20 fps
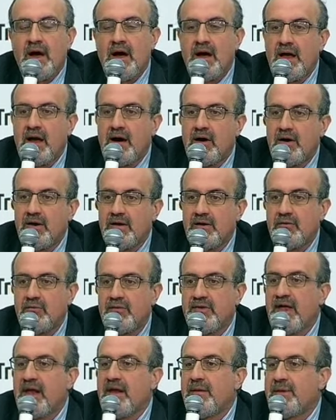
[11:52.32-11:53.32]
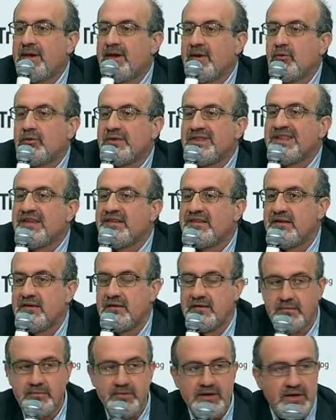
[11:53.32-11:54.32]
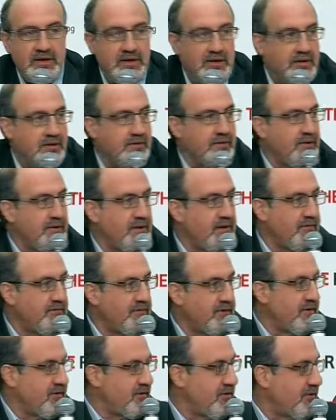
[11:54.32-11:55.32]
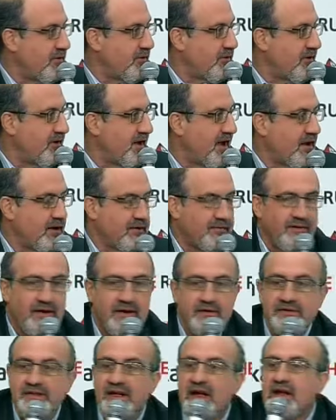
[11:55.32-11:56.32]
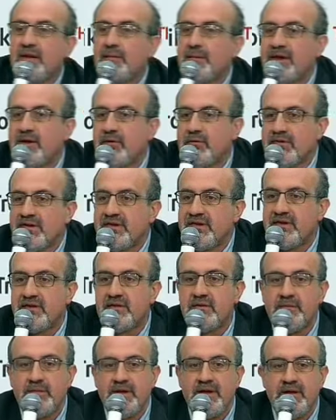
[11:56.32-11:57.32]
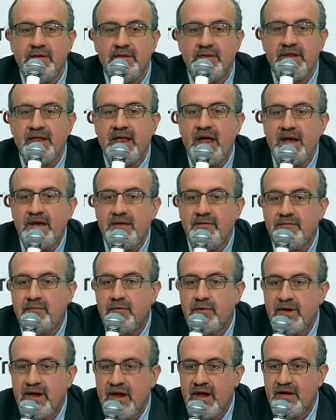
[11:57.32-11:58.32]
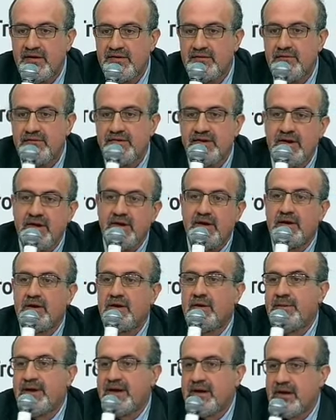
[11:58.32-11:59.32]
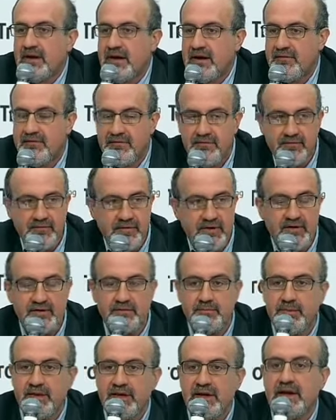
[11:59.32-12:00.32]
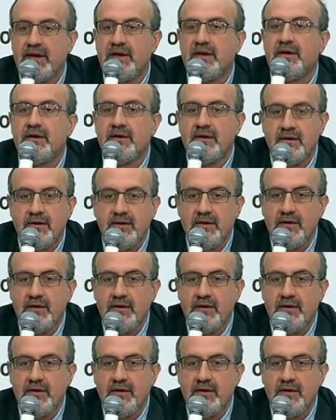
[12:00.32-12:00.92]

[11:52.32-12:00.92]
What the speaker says: I argued with anybody who would listen to me, even, in elevators, anybody who would listen to me, that any forecast you see in economic life is plain